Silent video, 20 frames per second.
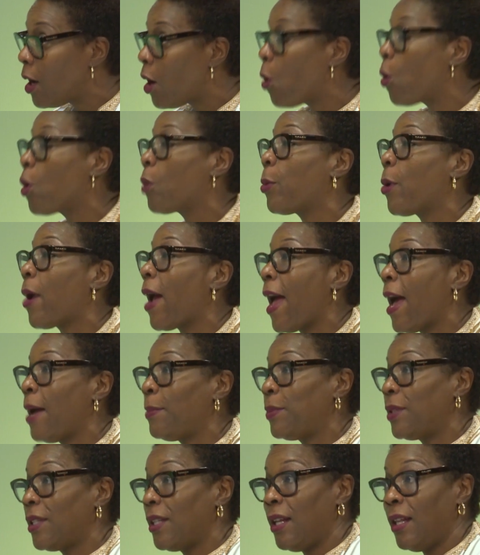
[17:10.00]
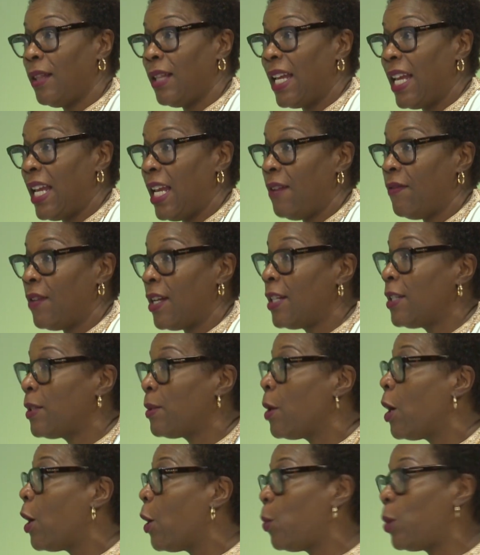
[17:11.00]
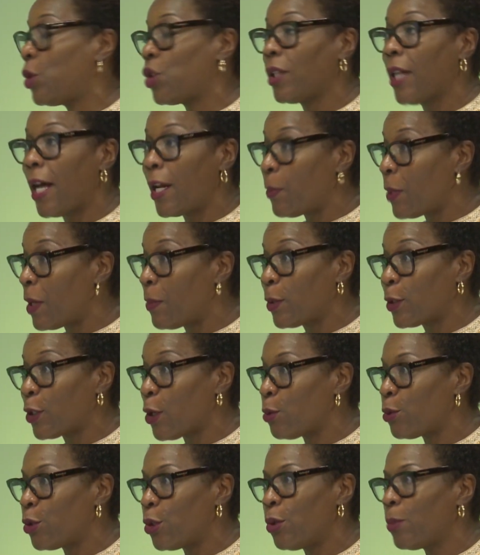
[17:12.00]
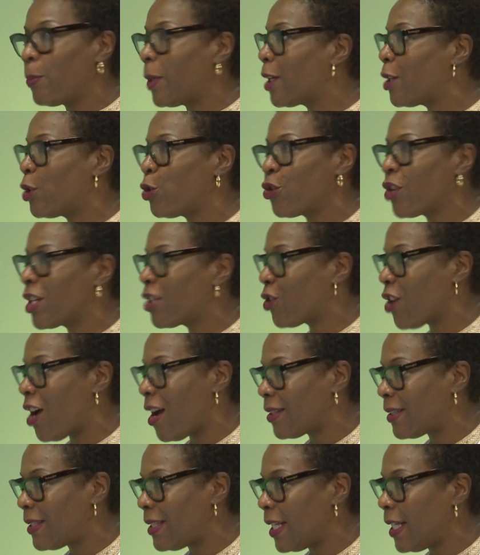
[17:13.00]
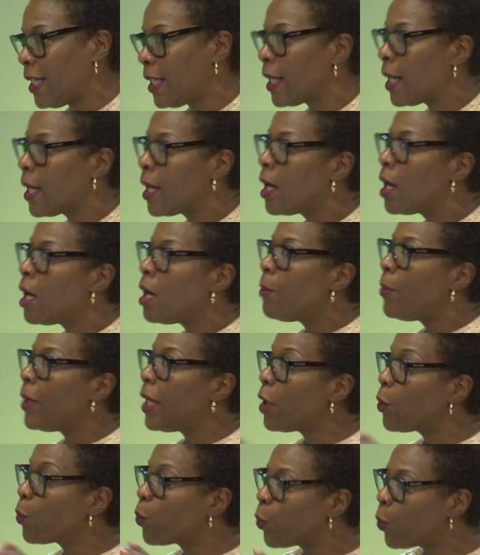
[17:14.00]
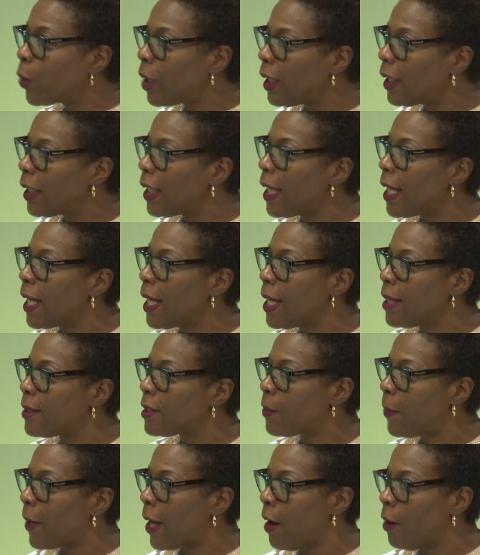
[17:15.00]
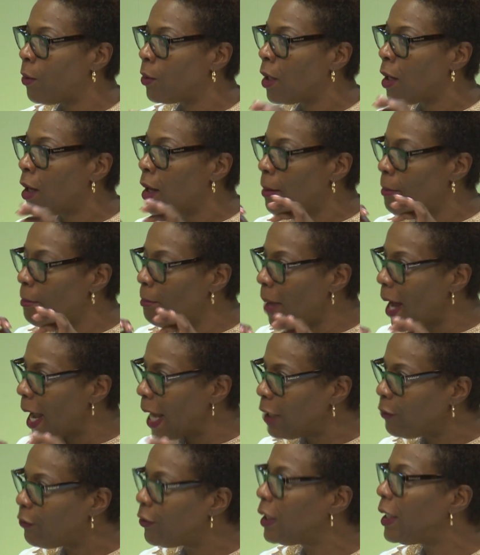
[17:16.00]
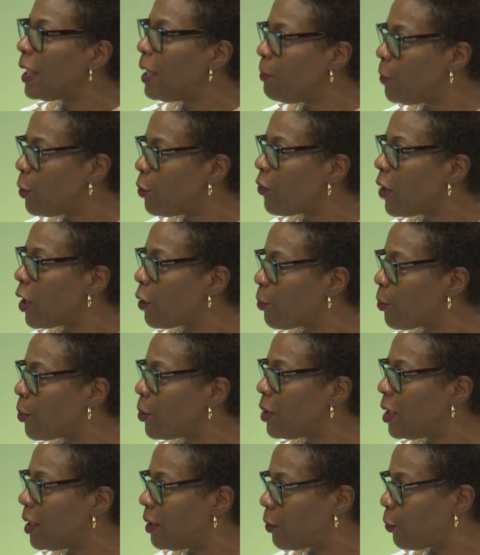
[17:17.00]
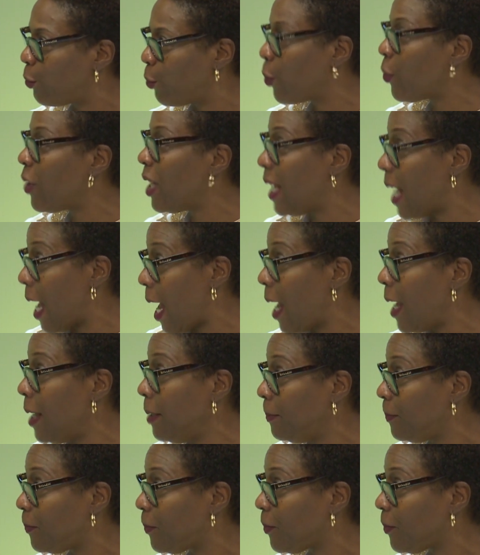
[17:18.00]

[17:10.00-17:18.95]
or perhaps in the evenings, which a lot of people don't do because you're exhausted, but it really is about mindfully moving through to, mm-hmm. through the day,